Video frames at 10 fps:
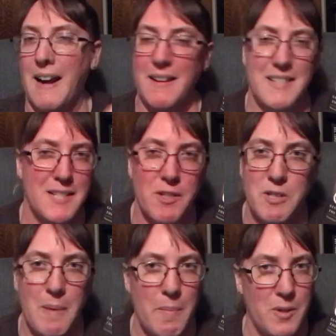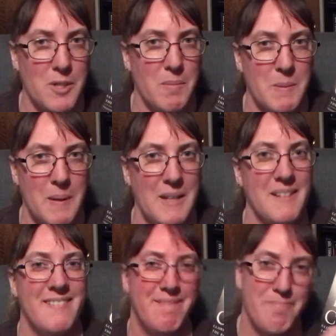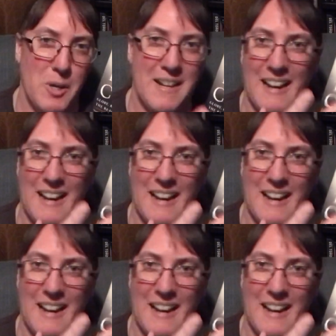And since it was my BookTube spin book,